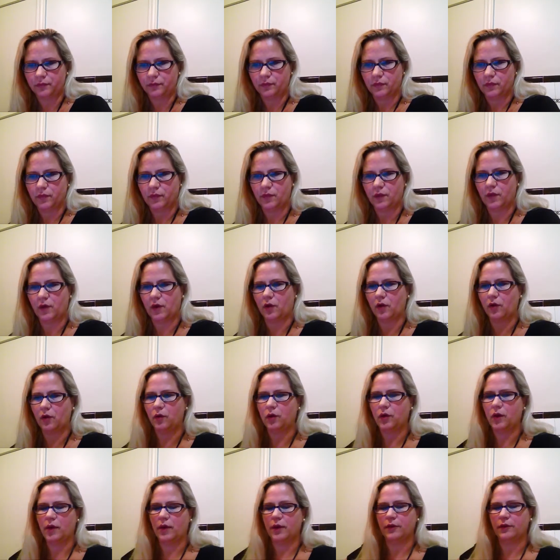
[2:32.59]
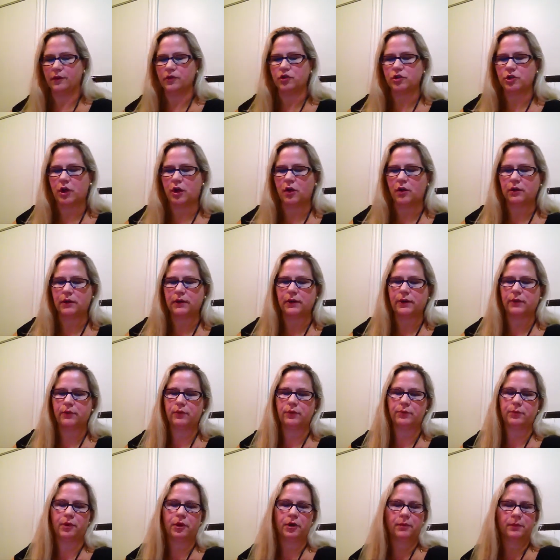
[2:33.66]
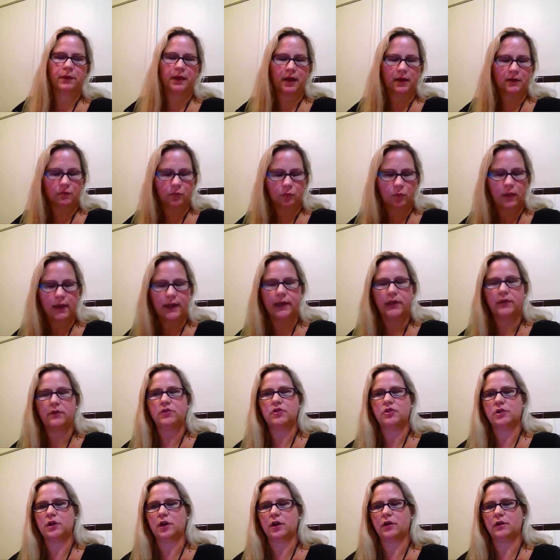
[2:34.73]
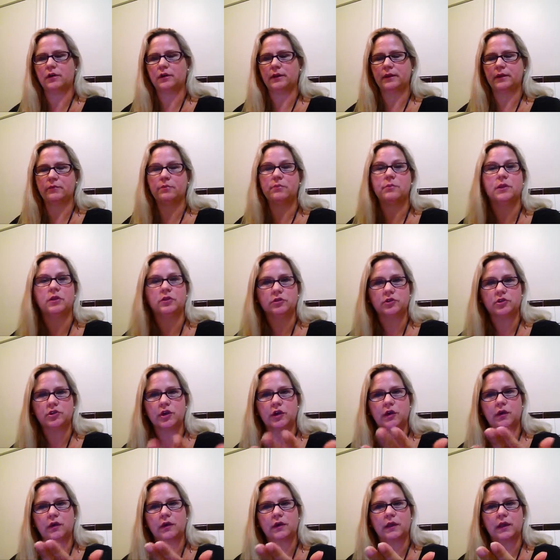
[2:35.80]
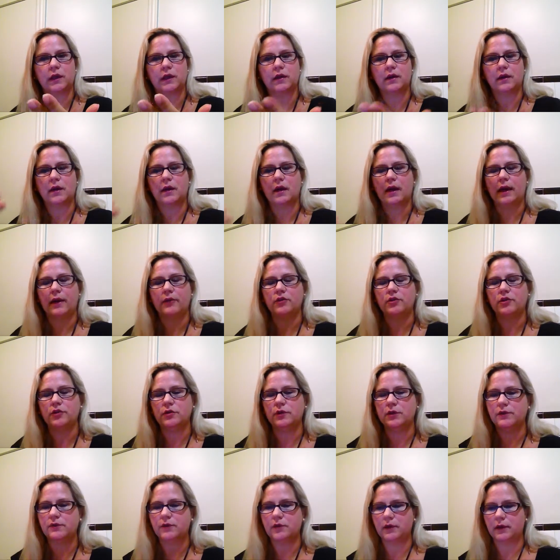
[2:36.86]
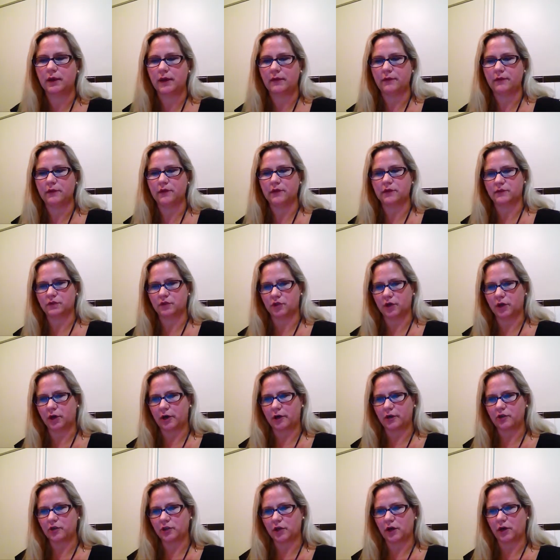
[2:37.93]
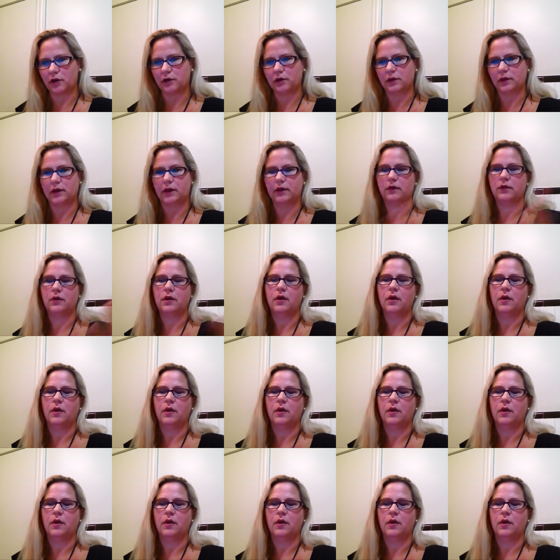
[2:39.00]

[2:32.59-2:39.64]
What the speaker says: So the chocolate will probably have white chocolate, milk chocolate, and 2 different levels of dark chocolate.